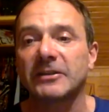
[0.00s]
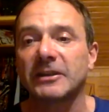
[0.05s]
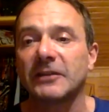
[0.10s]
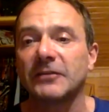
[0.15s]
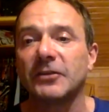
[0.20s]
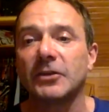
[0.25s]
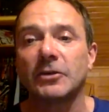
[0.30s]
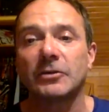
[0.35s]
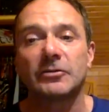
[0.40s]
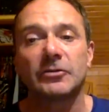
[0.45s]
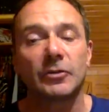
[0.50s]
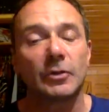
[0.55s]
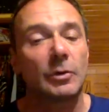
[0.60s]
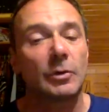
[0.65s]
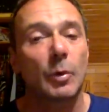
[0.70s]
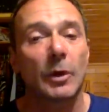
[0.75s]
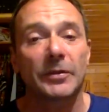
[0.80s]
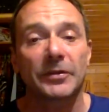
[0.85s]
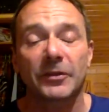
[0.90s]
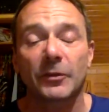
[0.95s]
And if you can do
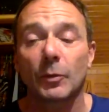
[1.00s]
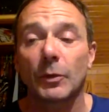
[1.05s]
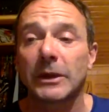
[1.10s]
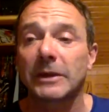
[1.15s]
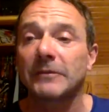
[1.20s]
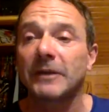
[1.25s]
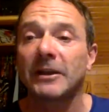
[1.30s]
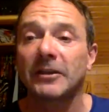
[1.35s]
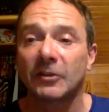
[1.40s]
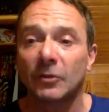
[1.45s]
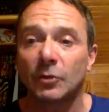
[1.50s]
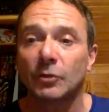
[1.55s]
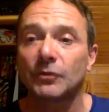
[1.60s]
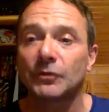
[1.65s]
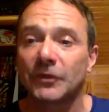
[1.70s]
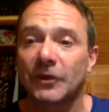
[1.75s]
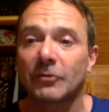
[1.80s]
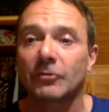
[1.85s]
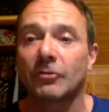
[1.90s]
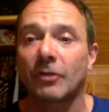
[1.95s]
it once a week, that's
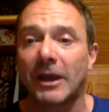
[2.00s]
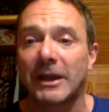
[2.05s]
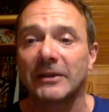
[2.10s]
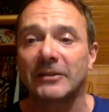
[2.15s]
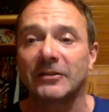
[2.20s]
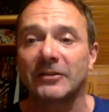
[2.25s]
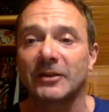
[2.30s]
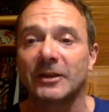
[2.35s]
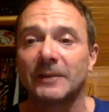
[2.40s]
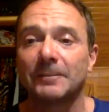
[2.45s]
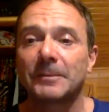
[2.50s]
also great.